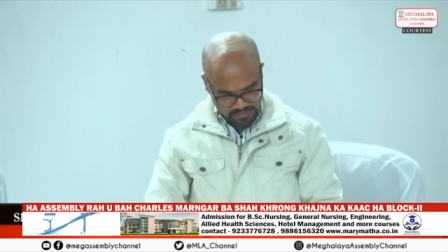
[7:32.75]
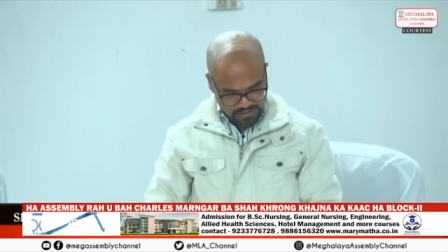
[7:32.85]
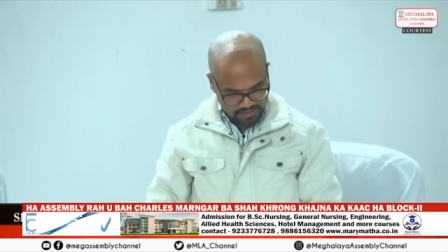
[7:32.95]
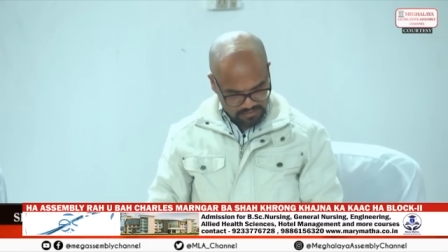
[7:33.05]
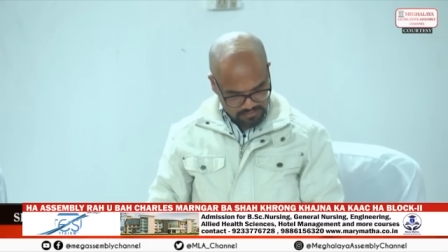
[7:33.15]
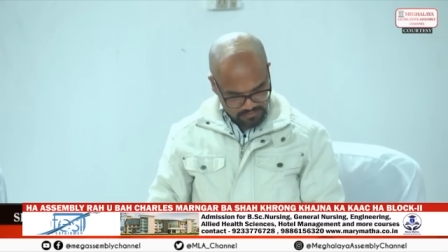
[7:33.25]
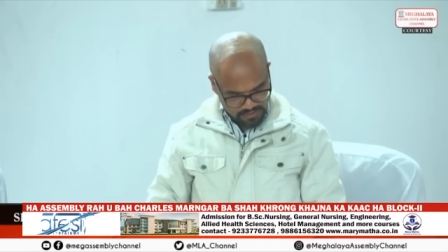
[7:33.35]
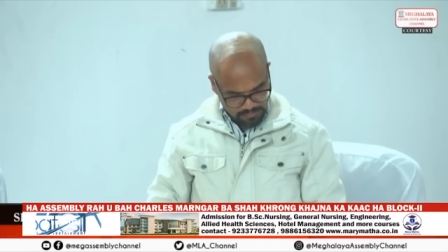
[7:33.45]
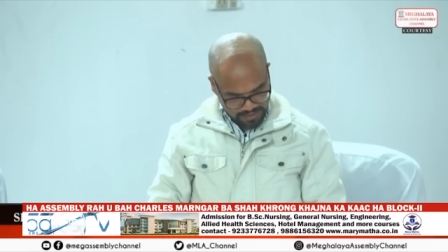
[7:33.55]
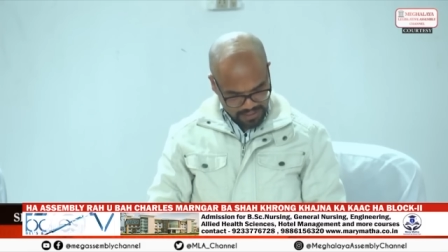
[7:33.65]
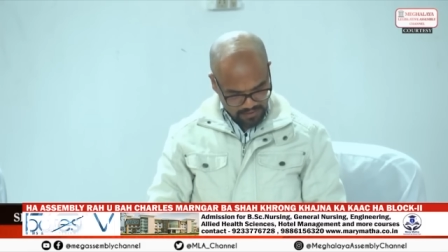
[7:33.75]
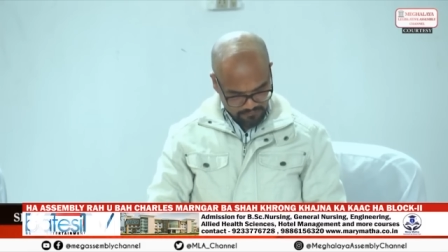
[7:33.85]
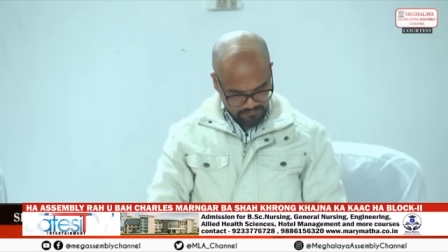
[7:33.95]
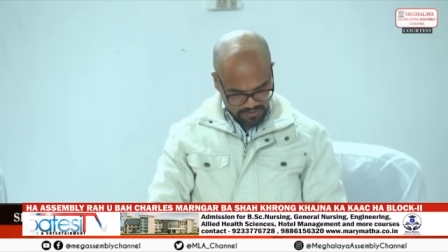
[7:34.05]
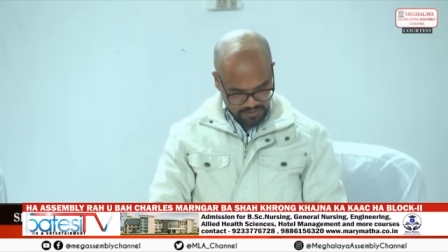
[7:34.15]
the reply
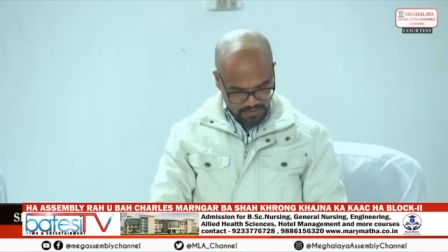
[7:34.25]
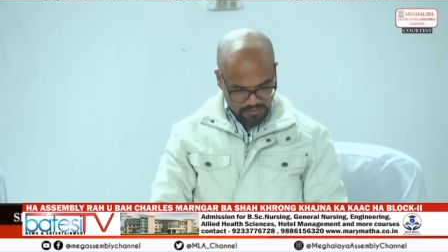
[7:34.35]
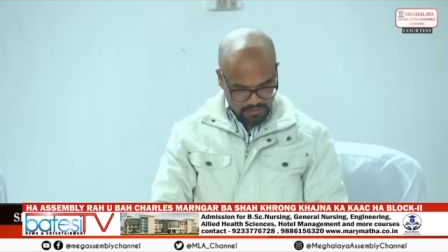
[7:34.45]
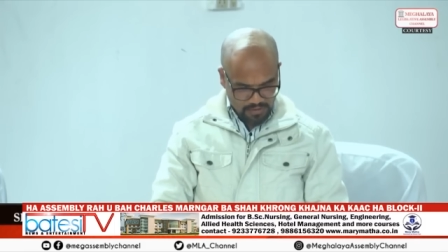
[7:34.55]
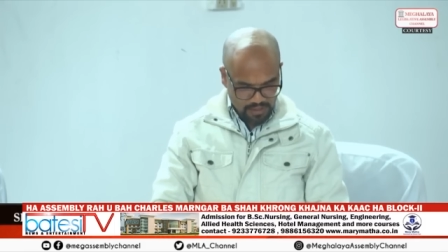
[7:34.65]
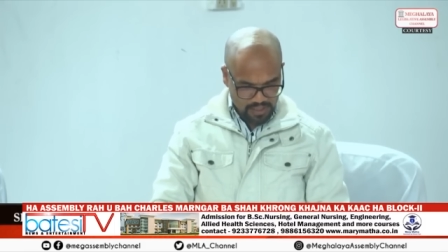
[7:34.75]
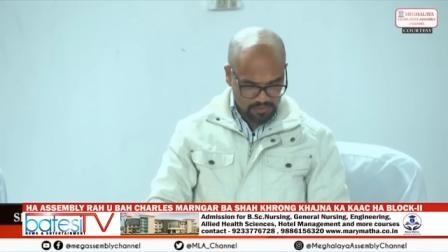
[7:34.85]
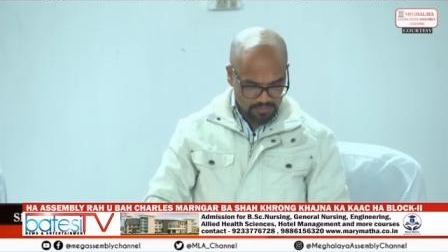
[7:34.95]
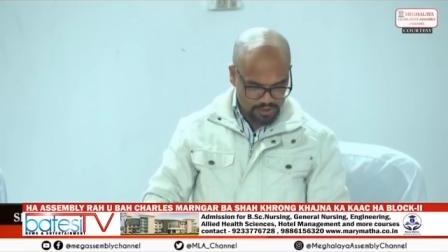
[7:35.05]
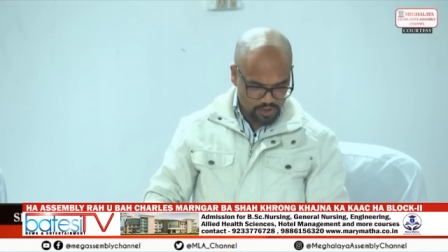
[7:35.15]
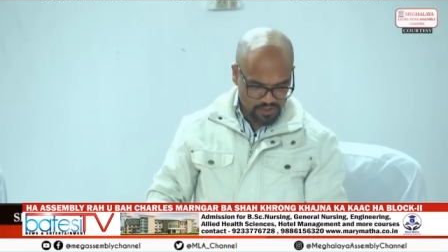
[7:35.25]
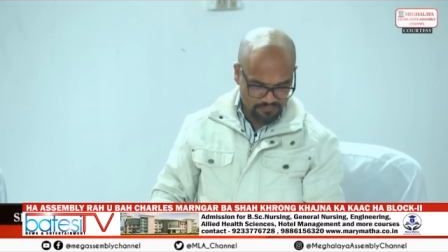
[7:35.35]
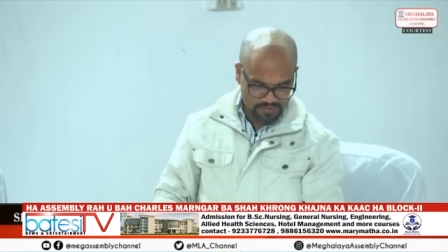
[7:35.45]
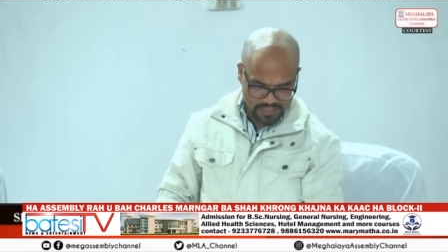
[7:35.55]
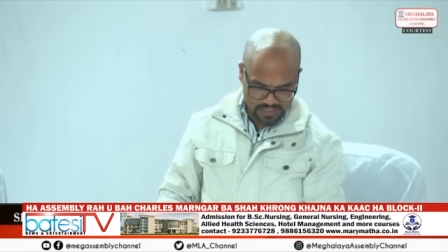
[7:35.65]
of the Honorable Chief
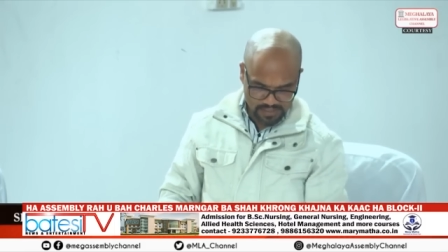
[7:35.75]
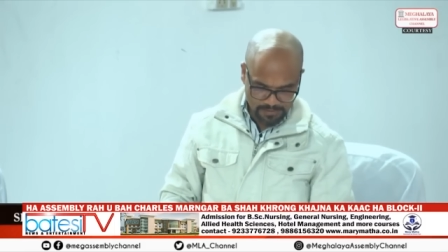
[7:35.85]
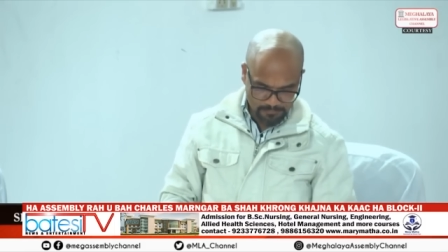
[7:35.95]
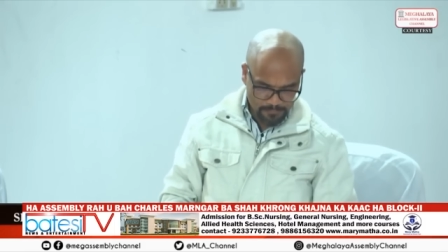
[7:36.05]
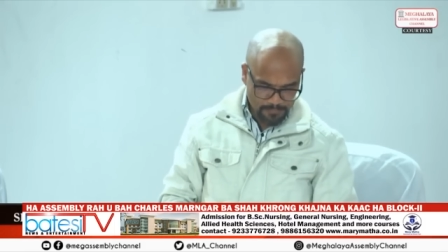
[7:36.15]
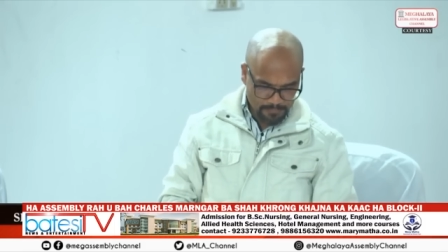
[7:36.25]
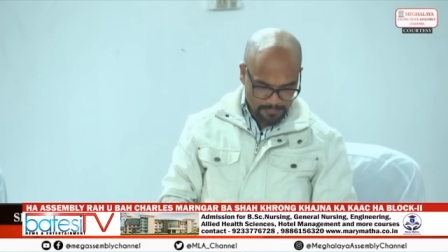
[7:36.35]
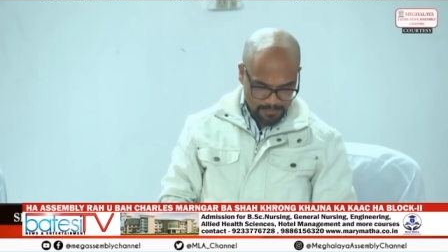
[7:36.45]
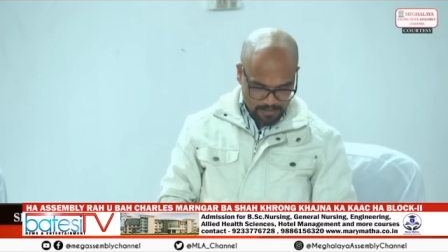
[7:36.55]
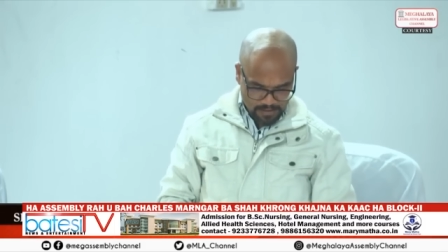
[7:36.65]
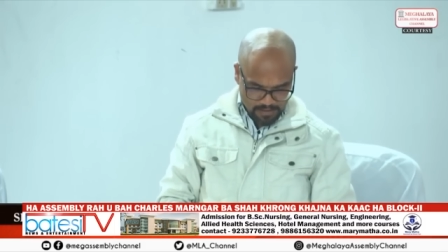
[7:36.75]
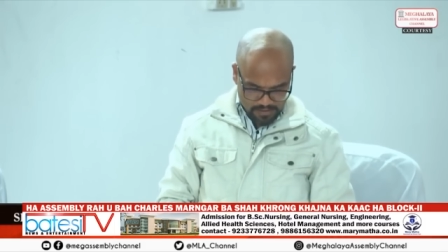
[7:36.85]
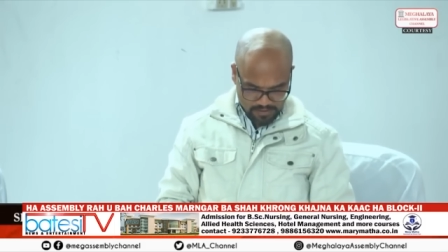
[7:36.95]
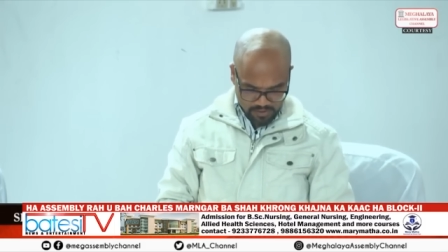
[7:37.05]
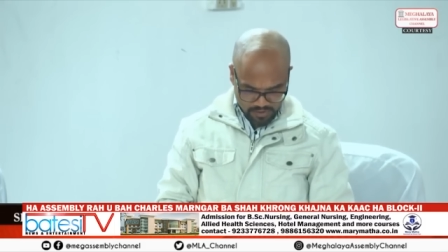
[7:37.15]
Minister
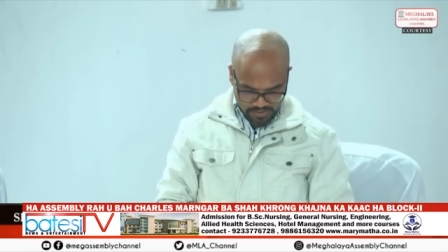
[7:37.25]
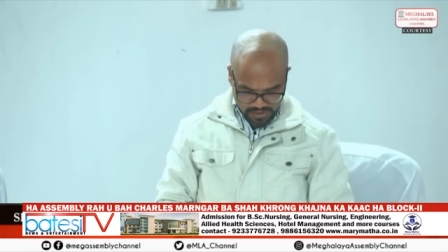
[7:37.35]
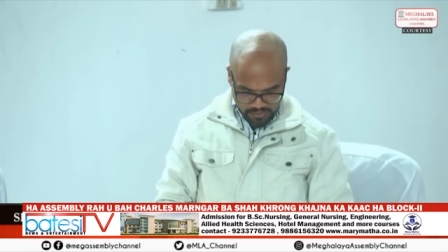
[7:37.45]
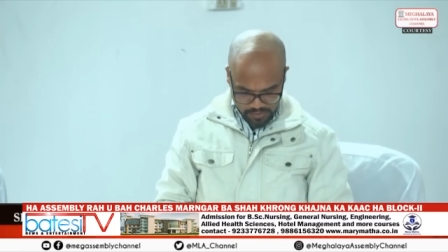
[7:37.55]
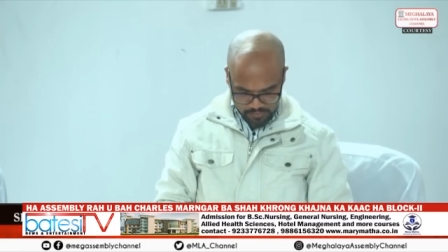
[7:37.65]
the other day when we